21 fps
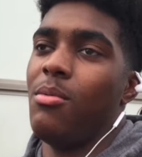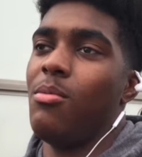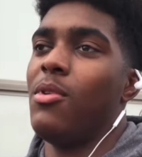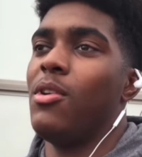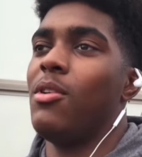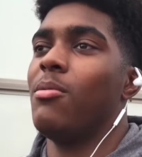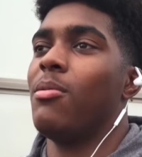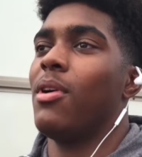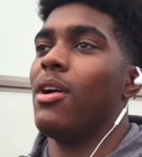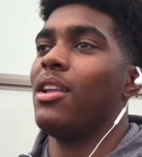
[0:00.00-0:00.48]
I
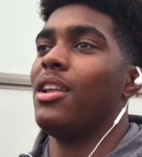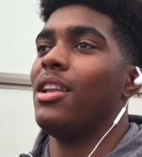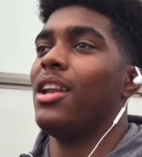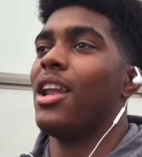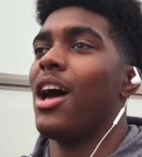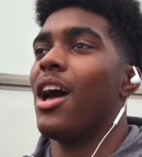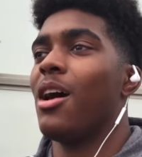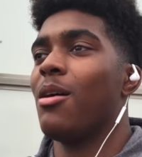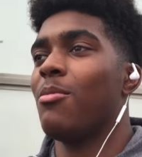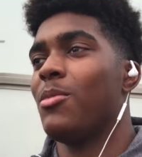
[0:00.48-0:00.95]
mean,
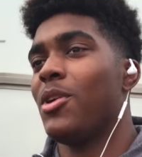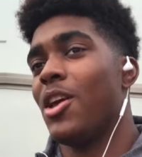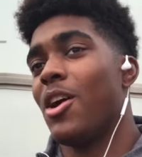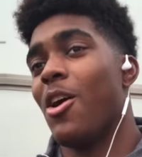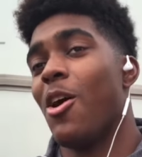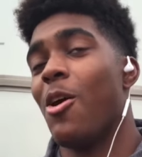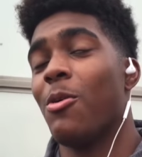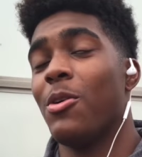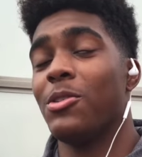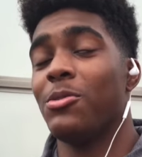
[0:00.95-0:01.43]
probably not. I mean,
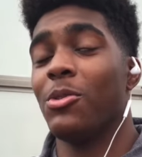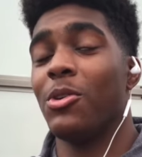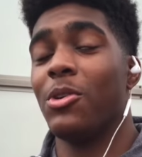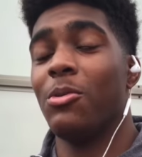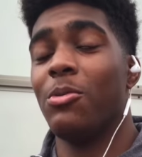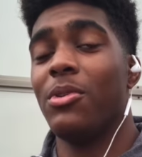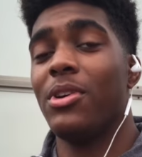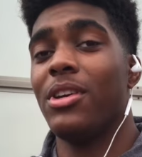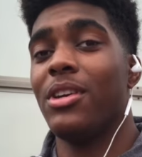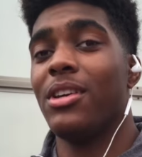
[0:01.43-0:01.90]
I always
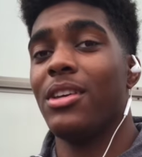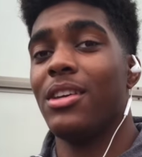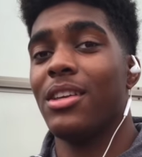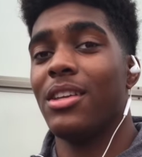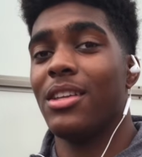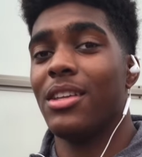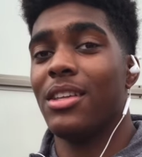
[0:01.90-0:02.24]
want to win.